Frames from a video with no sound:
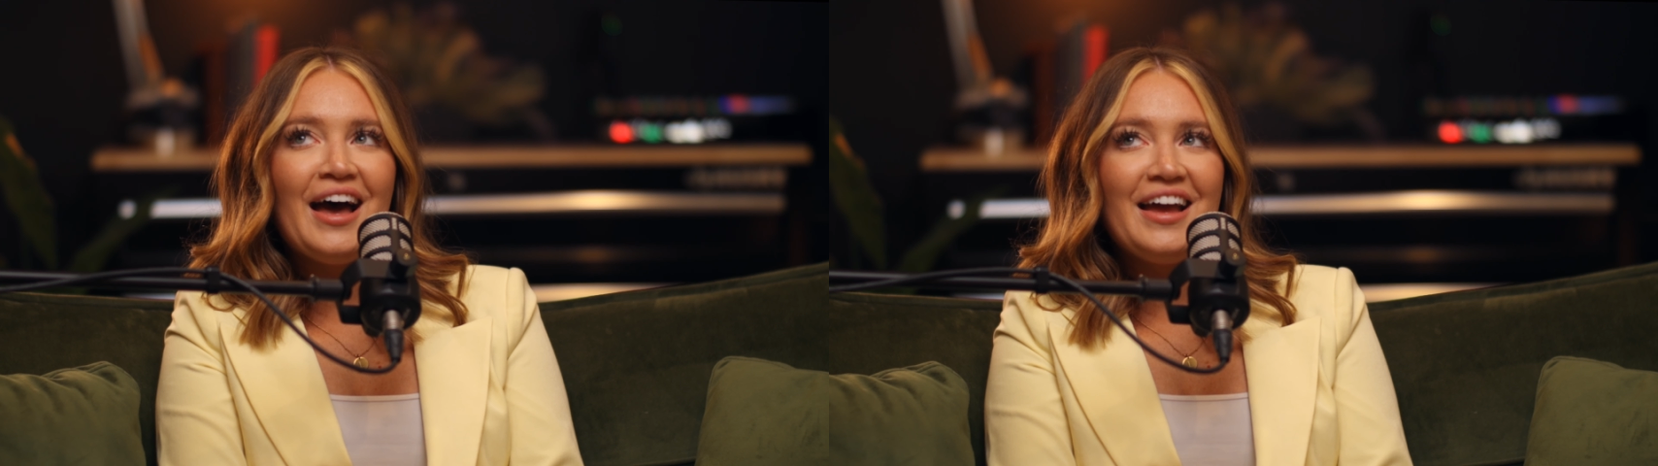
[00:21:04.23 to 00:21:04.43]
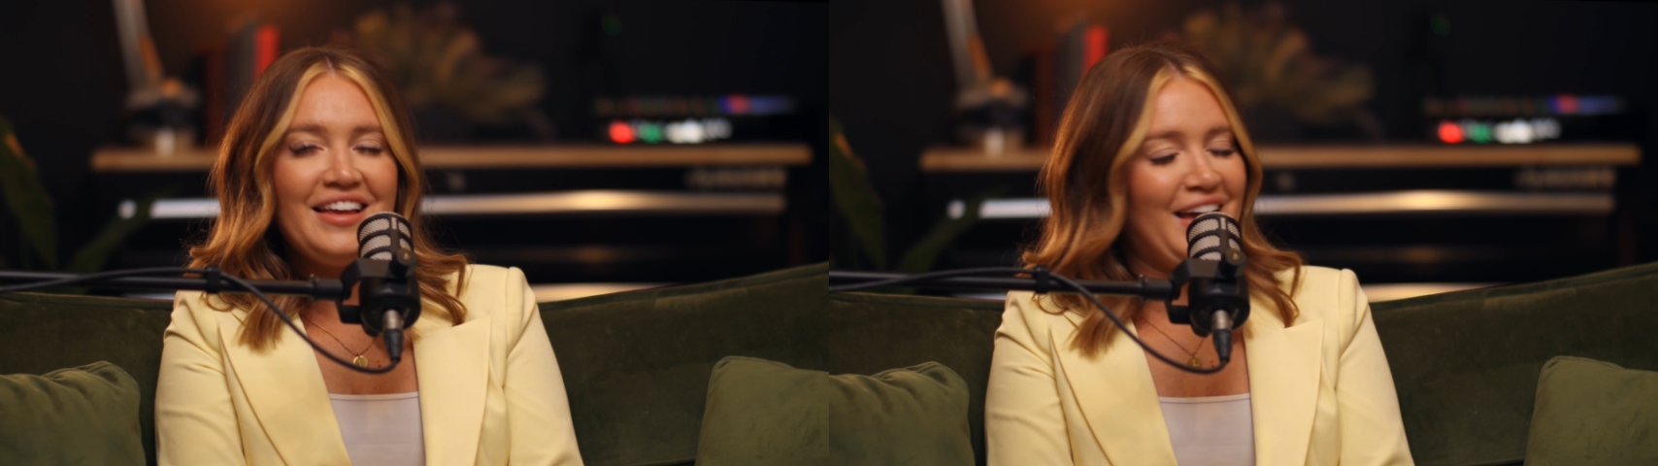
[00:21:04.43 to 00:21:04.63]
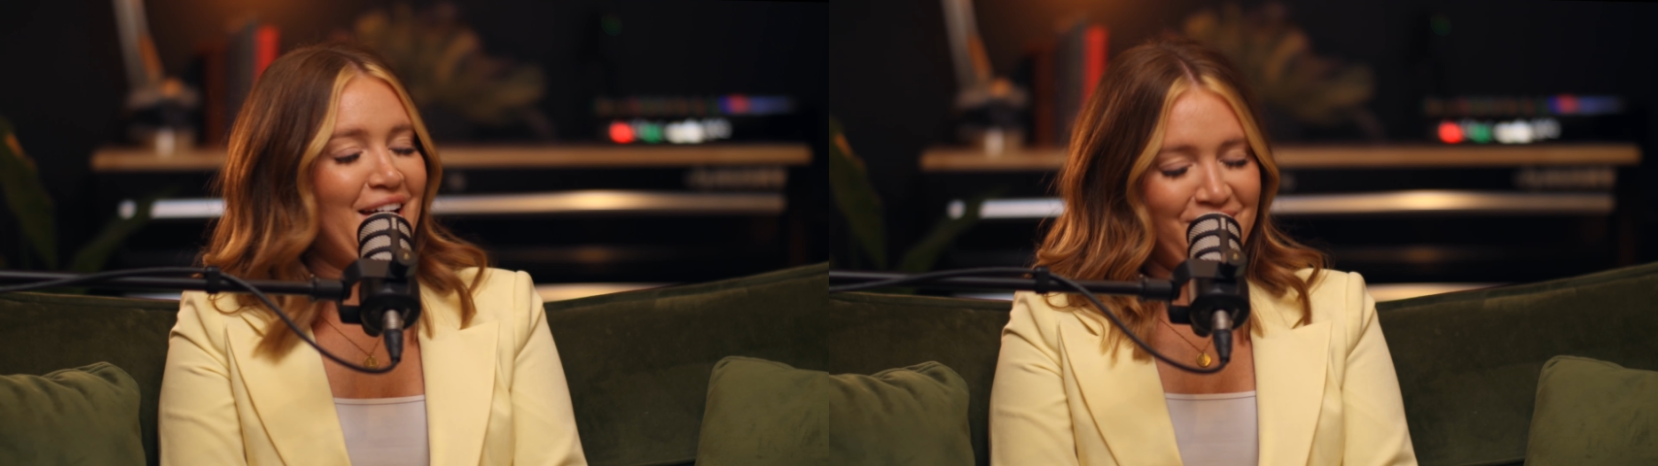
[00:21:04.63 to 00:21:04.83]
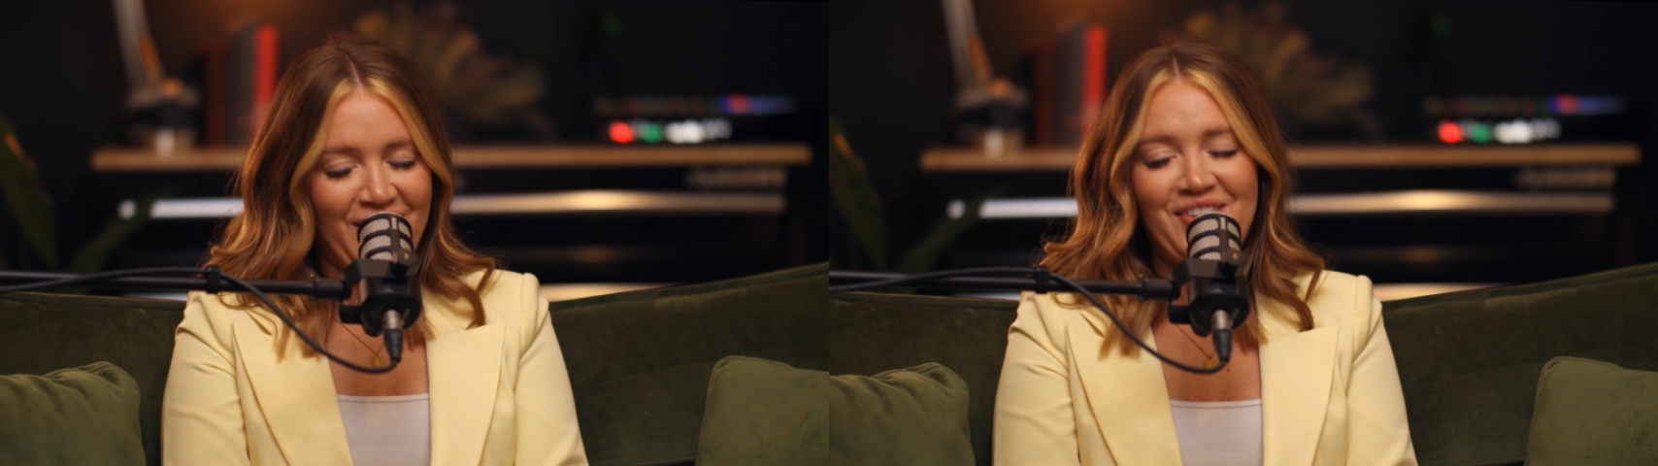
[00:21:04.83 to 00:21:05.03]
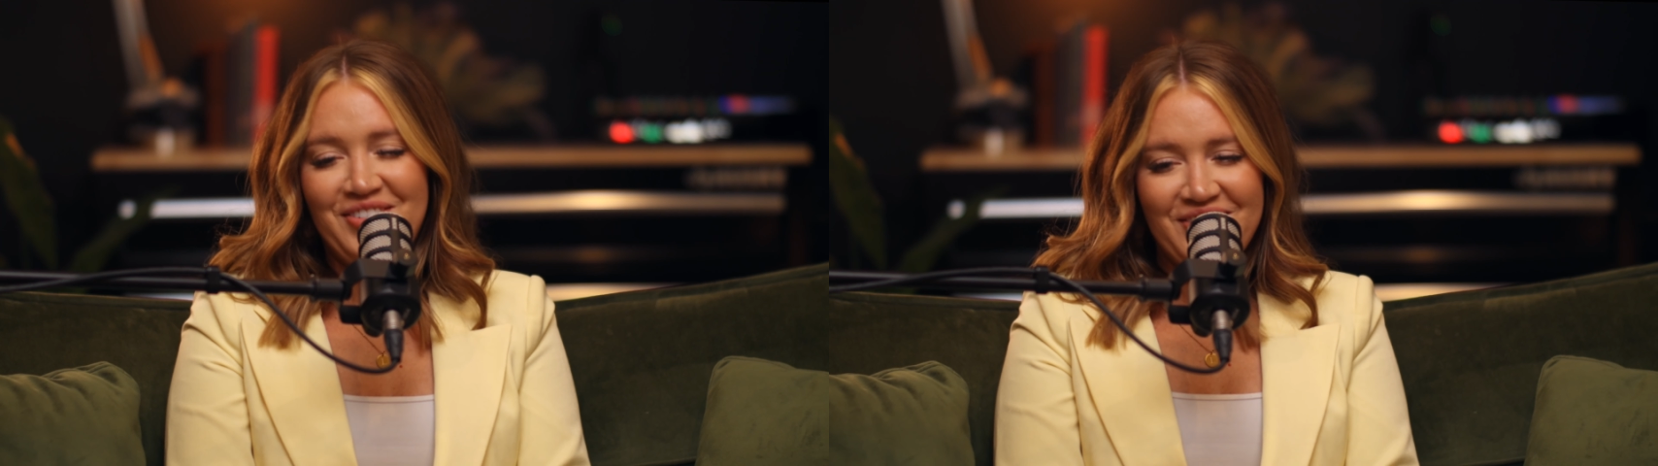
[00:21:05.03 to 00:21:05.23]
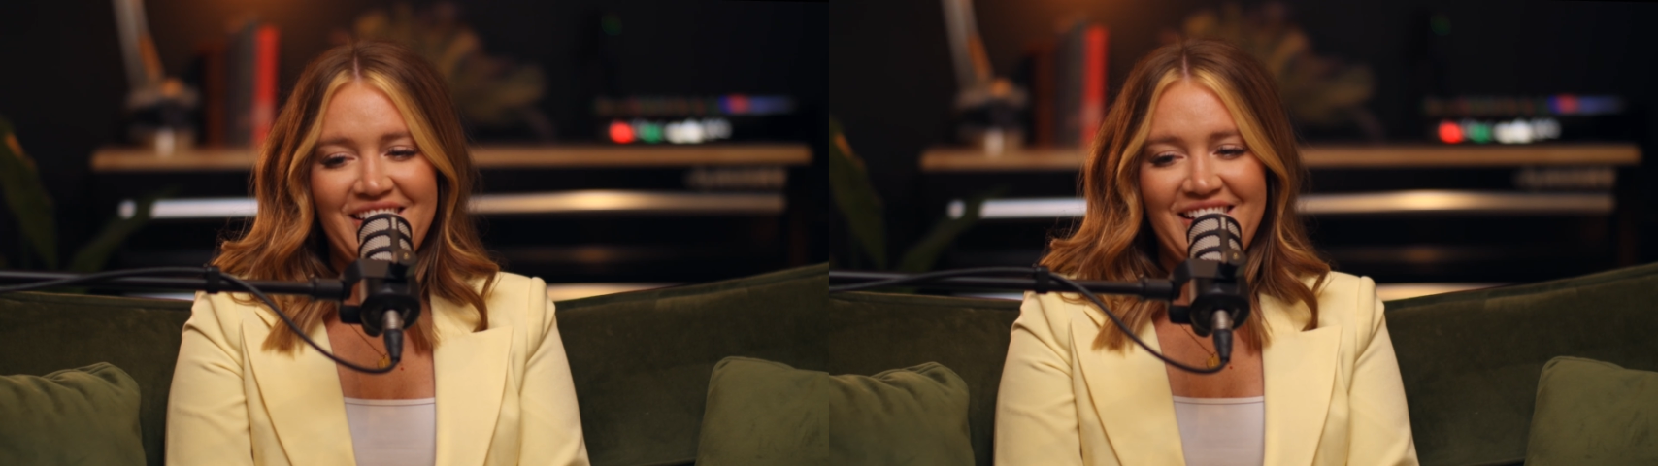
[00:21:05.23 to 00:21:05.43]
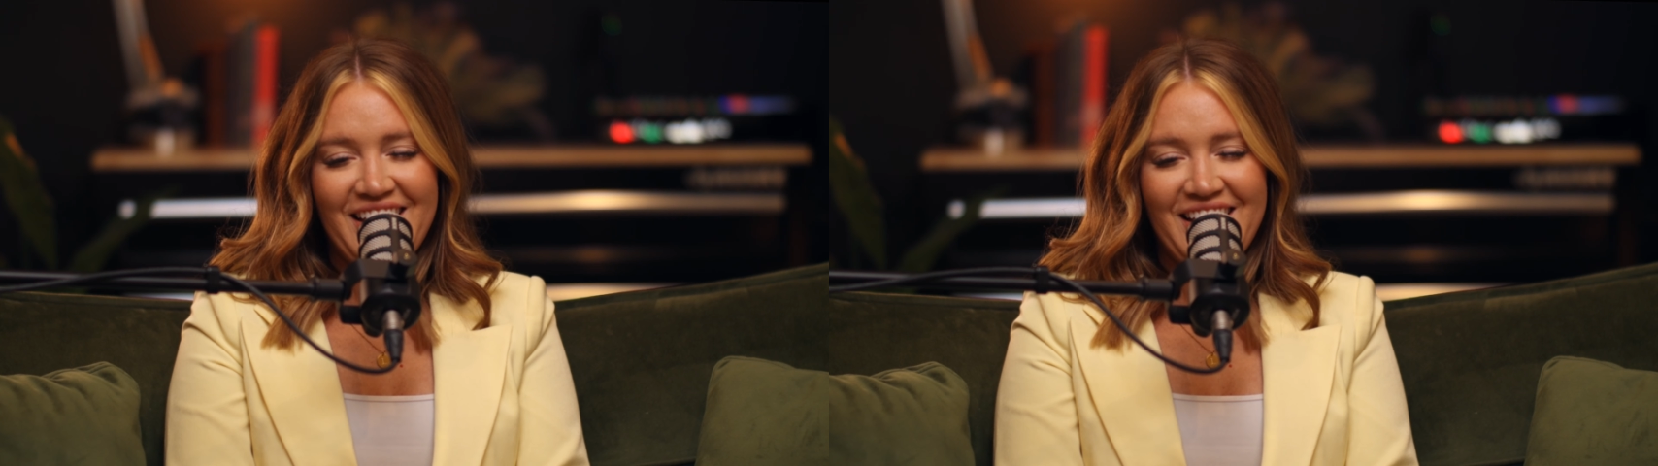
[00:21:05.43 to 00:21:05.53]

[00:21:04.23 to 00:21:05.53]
Yeah, probably.